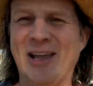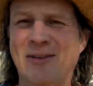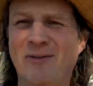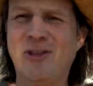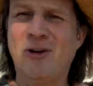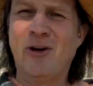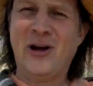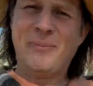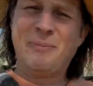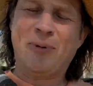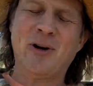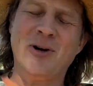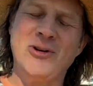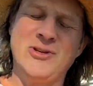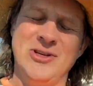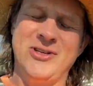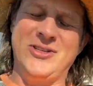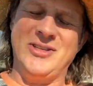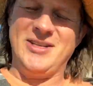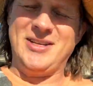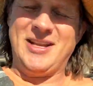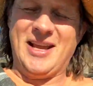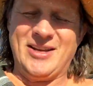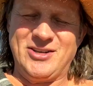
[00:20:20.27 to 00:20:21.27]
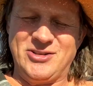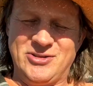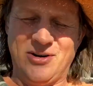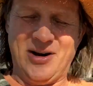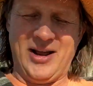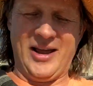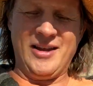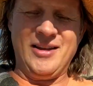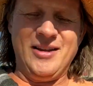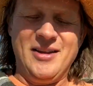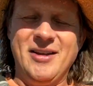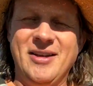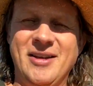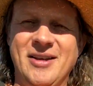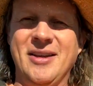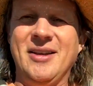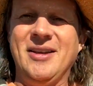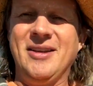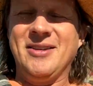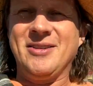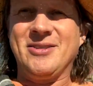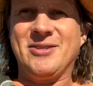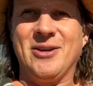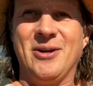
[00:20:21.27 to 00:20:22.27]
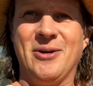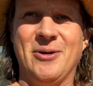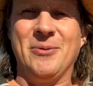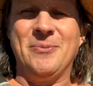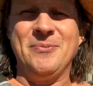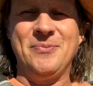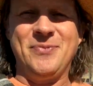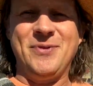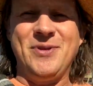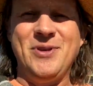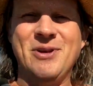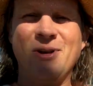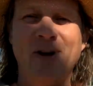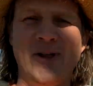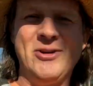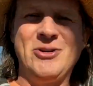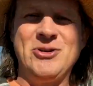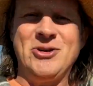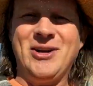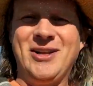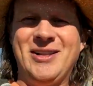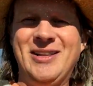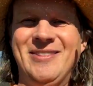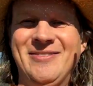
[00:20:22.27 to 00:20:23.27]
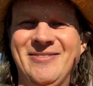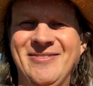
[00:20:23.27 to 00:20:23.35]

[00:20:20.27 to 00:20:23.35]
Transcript: even though I purchased it yesterday. So you know the drill.